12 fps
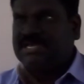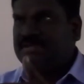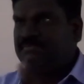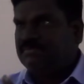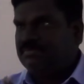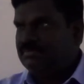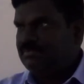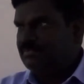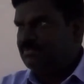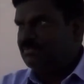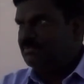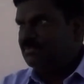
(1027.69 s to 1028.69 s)
game.
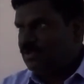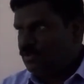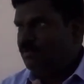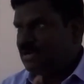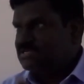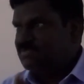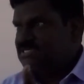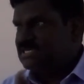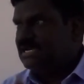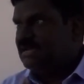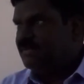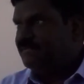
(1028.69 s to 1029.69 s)
You know what is puzzle?